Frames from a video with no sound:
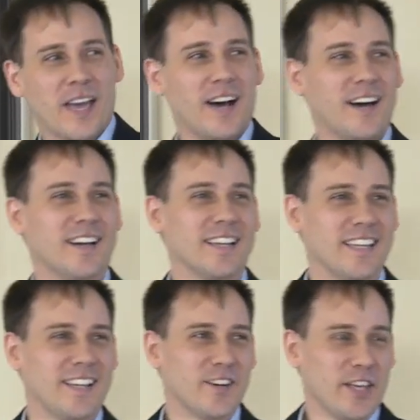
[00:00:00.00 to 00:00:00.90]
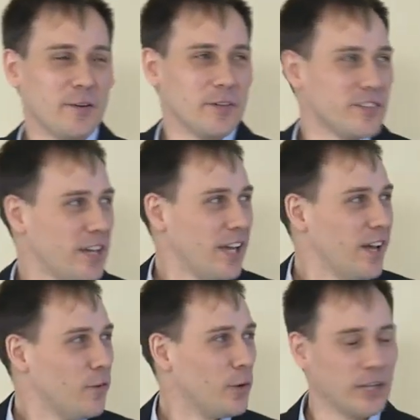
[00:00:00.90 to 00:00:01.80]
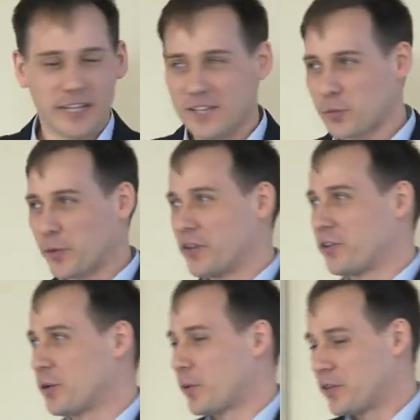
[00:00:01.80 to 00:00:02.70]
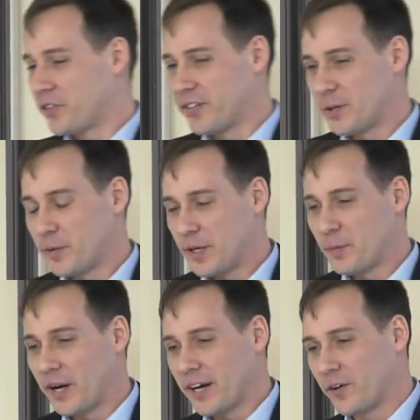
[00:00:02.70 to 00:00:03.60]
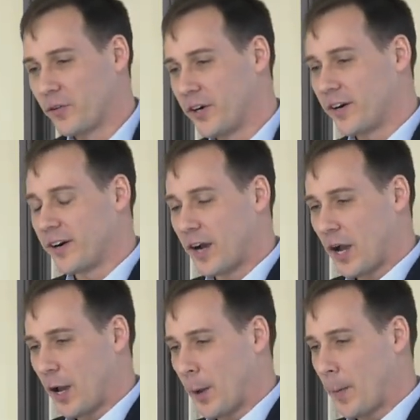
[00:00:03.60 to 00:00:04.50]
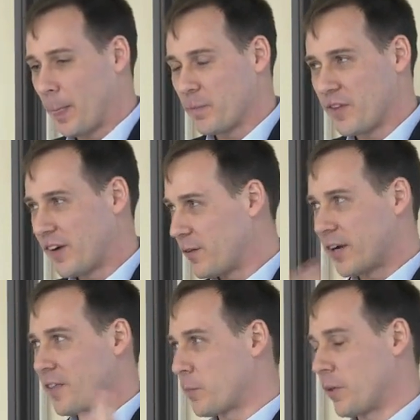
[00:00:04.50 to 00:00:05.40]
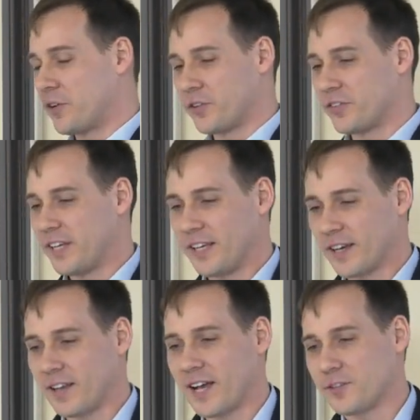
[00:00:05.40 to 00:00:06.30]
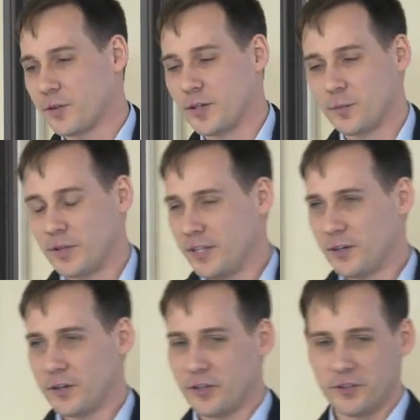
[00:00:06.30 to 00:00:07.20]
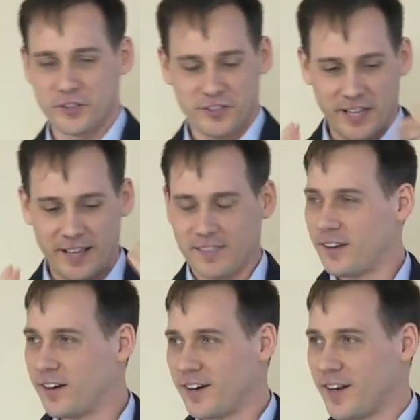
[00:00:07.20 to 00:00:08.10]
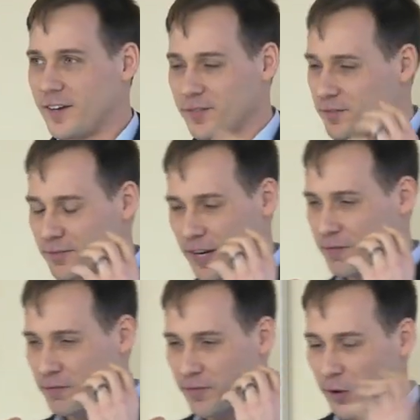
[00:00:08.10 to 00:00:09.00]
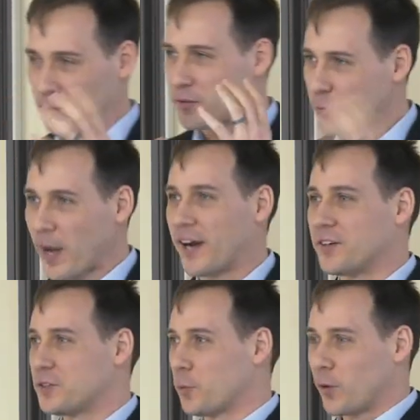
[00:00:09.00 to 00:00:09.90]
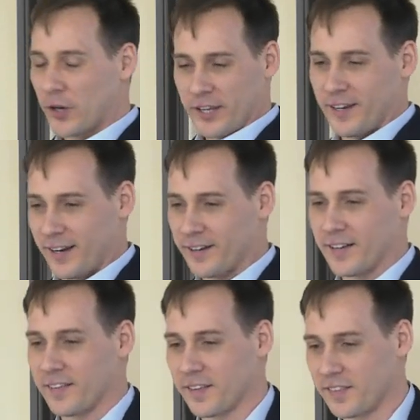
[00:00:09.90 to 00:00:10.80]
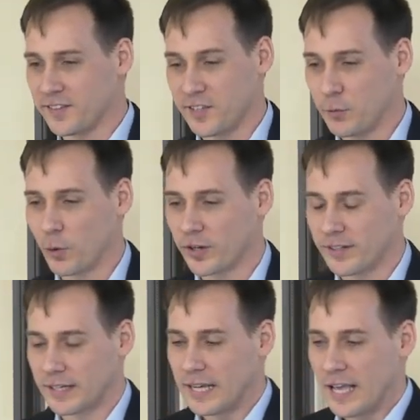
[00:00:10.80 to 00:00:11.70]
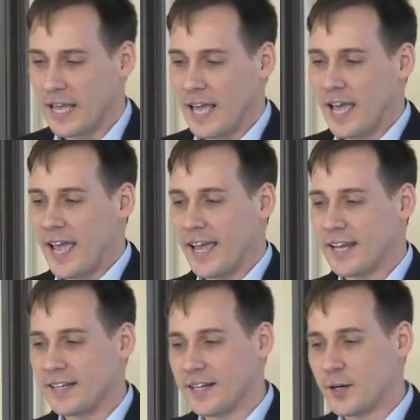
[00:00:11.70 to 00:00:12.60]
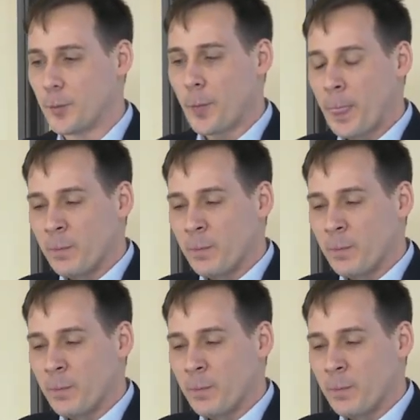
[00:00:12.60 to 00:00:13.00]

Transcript: uh, you know, he was really an inspirational person in, in my career. Um, if anyone had the pleasure of taking a class with him, you know, you just sat there and, and felt inspired to work on, on the things he worked in. And um,